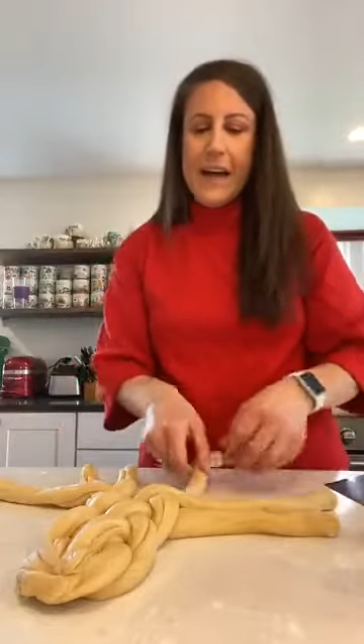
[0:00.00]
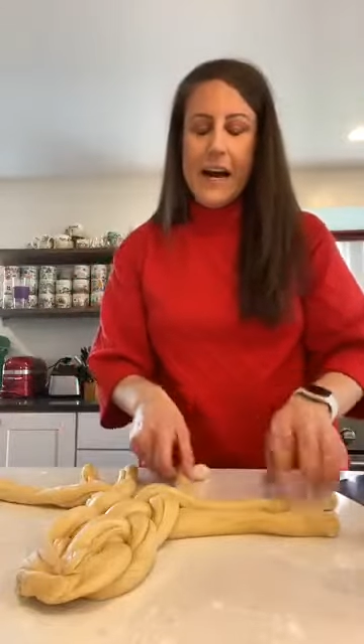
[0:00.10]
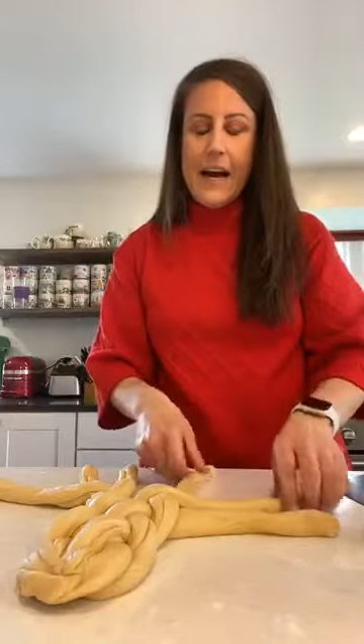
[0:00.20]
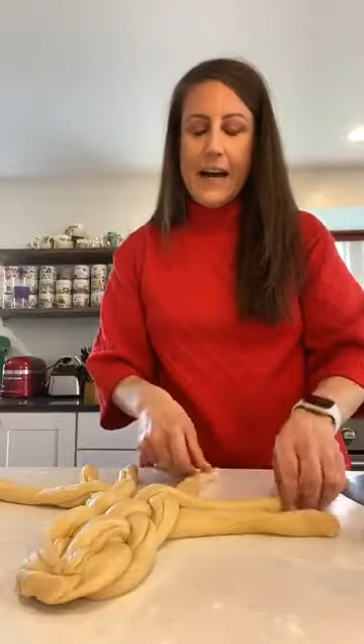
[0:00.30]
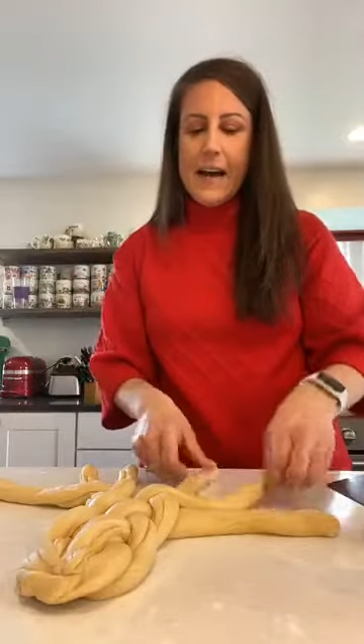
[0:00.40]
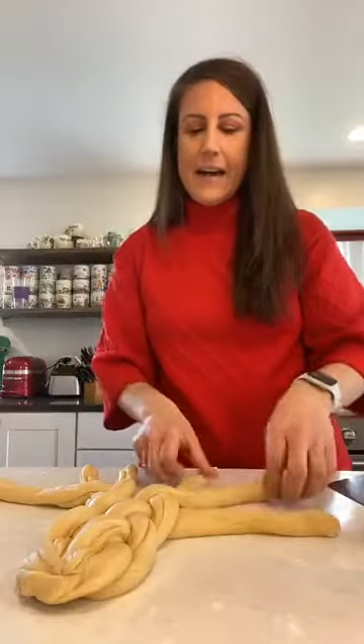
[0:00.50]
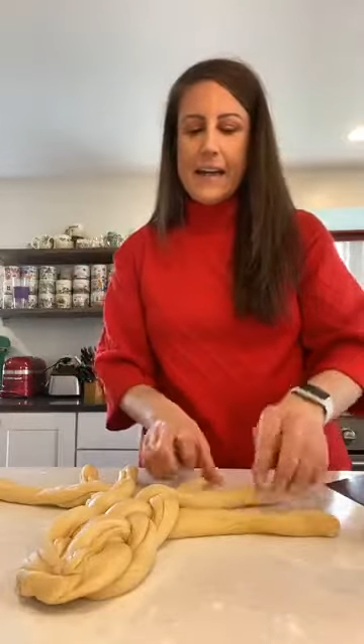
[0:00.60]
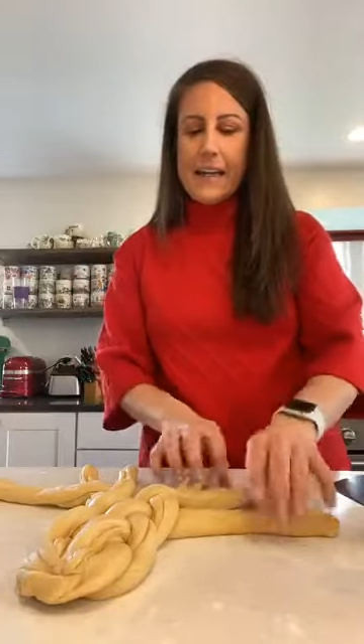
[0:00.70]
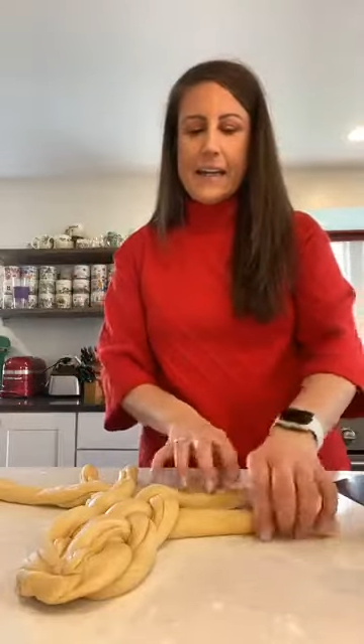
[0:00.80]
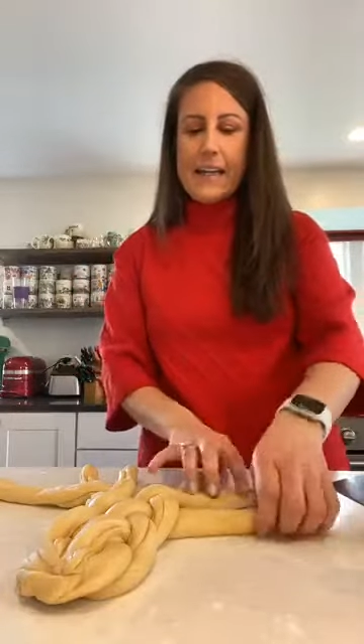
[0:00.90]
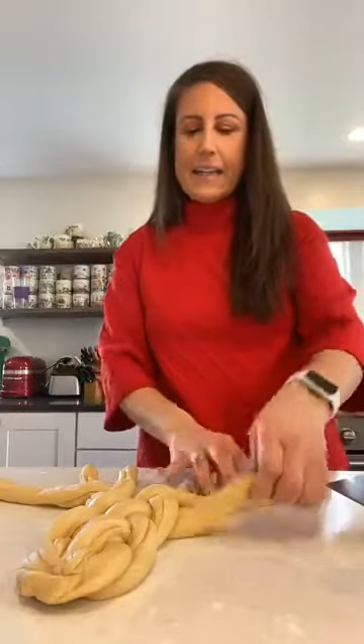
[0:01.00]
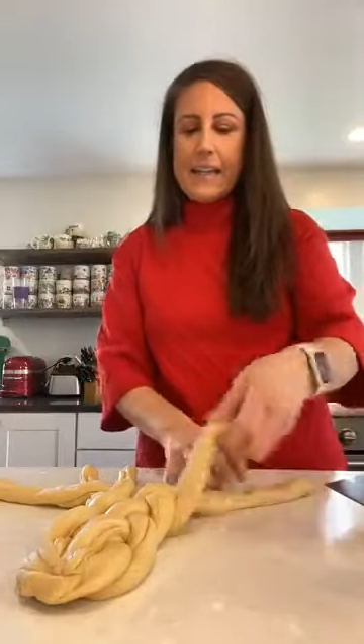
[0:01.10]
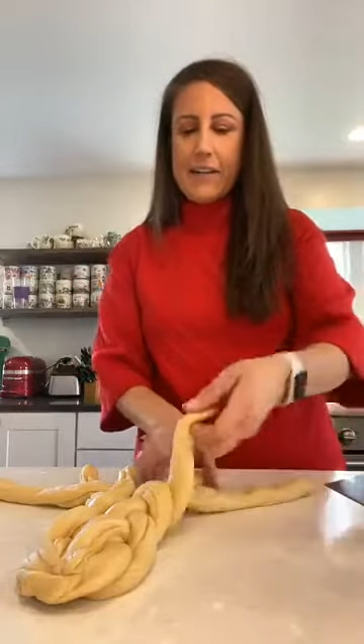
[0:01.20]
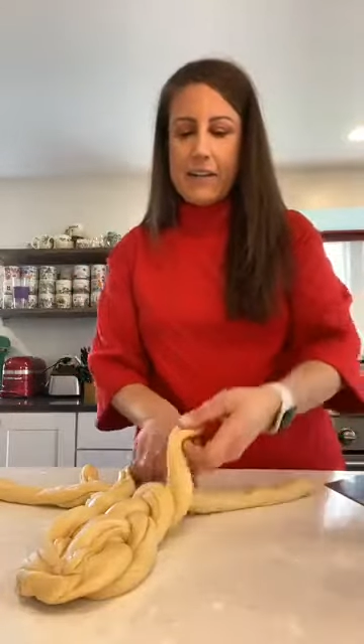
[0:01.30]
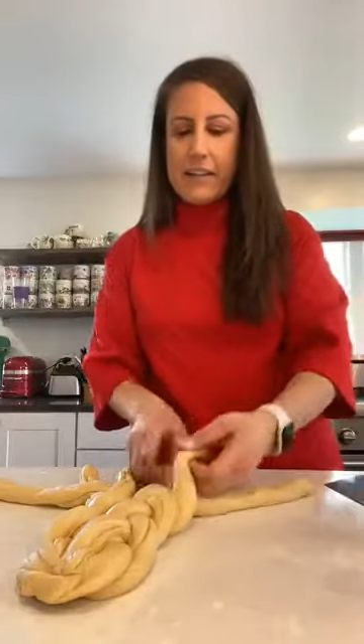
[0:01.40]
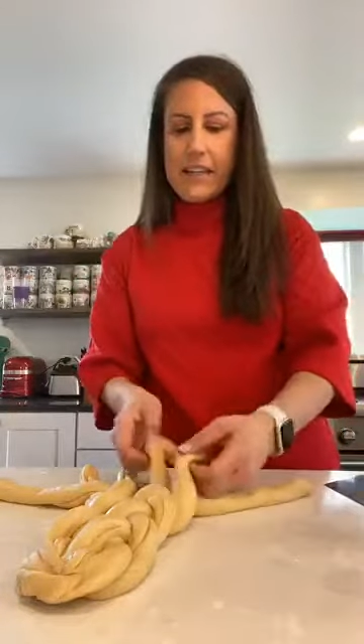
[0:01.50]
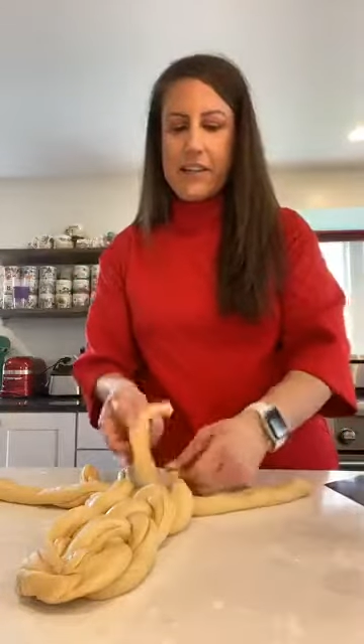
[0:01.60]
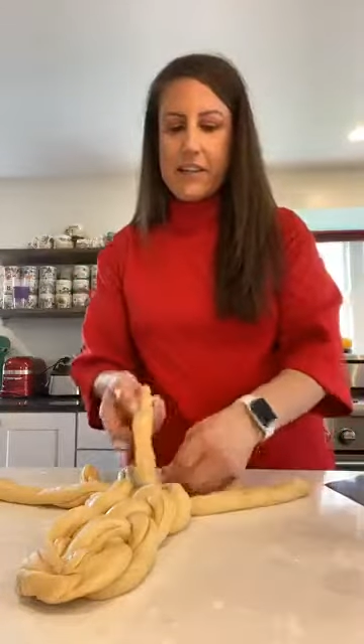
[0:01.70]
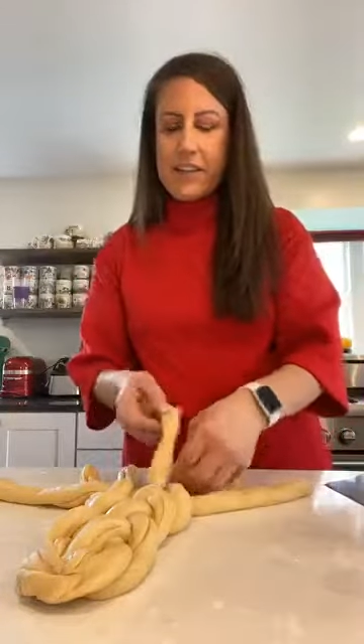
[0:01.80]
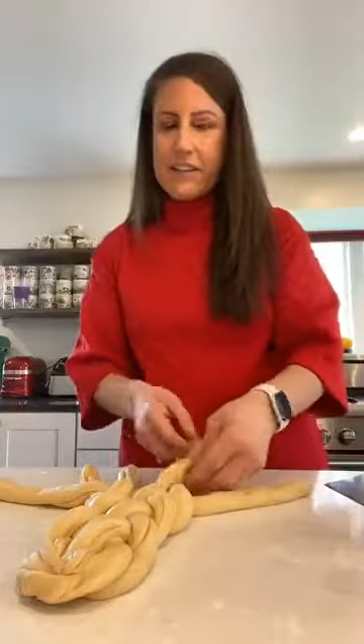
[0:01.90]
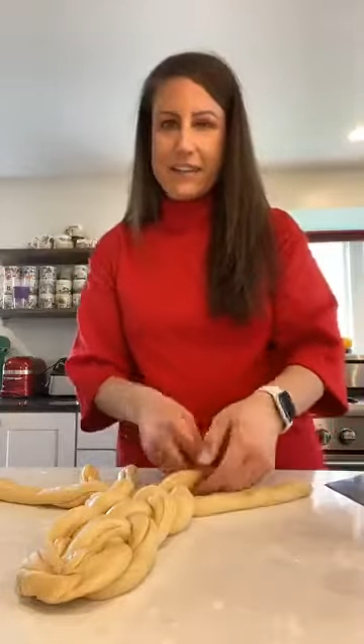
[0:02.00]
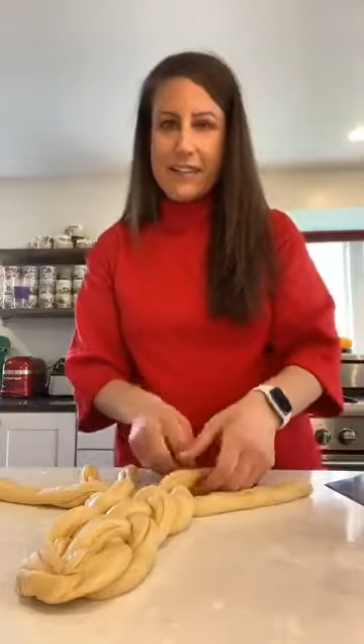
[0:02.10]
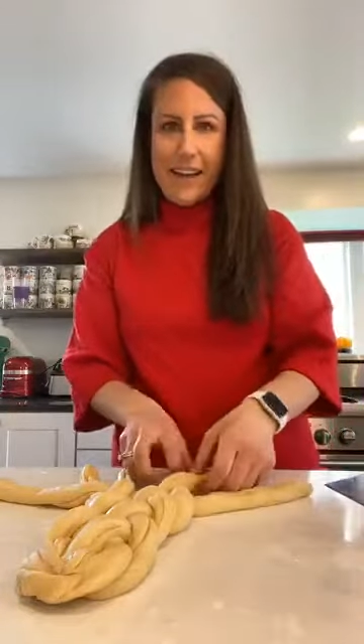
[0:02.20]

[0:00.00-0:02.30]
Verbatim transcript: Uh, literally, you could just